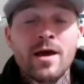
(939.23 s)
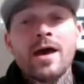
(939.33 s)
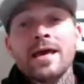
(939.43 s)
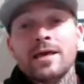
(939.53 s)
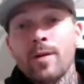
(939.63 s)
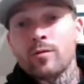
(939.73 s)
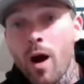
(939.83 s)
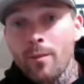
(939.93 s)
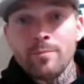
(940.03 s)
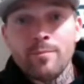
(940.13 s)
He'd been
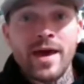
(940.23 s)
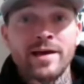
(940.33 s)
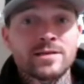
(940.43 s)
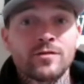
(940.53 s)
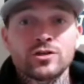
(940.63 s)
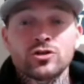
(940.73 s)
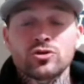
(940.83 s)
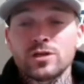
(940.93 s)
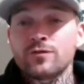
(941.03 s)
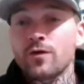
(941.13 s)
robbing banks on the
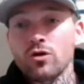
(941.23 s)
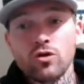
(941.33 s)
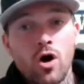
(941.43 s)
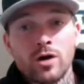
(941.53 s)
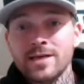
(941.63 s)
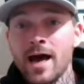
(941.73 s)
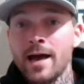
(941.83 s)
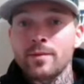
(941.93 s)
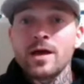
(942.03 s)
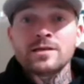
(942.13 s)
streets for a long
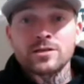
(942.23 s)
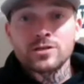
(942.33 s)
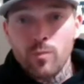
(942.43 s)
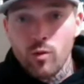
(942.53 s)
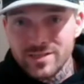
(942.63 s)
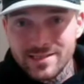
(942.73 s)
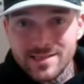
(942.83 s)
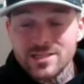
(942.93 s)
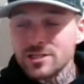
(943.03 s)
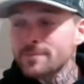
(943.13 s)
time to support his
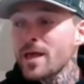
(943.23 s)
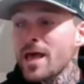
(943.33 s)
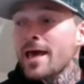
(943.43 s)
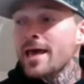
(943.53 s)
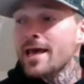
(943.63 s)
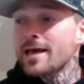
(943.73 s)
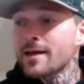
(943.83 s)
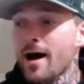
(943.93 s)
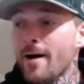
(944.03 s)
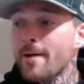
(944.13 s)
addiction. And
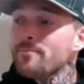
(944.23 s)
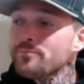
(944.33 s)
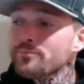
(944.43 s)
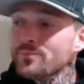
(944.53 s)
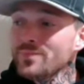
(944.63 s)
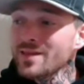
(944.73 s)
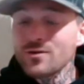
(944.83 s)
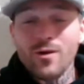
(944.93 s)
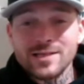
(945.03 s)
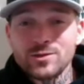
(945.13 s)

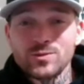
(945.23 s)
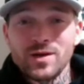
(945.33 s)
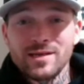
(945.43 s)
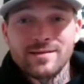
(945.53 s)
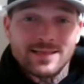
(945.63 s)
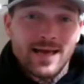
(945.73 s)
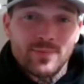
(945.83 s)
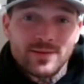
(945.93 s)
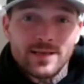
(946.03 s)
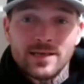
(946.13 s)
that's just what that type
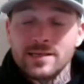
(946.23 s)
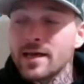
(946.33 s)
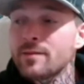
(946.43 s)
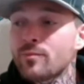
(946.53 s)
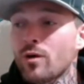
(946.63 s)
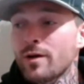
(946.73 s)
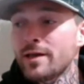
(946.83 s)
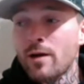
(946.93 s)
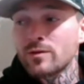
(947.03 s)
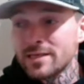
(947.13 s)
of thing he did, bro. And
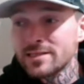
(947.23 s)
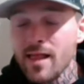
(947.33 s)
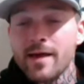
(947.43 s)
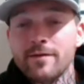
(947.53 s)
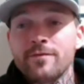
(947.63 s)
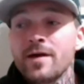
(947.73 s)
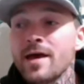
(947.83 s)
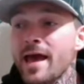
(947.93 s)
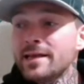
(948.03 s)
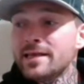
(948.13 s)
that was his life.
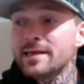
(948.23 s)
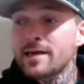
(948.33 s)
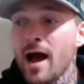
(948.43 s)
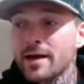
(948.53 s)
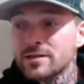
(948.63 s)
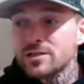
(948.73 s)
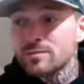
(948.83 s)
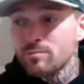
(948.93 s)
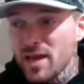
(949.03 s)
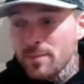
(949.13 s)
And he kind of just
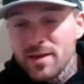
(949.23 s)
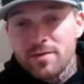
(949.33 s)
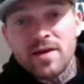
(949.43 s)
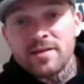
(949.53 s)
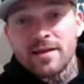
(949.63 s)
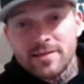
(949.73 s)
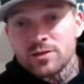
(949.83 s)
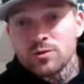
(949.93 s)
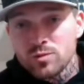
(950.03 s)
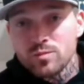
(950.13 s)
made me think that this was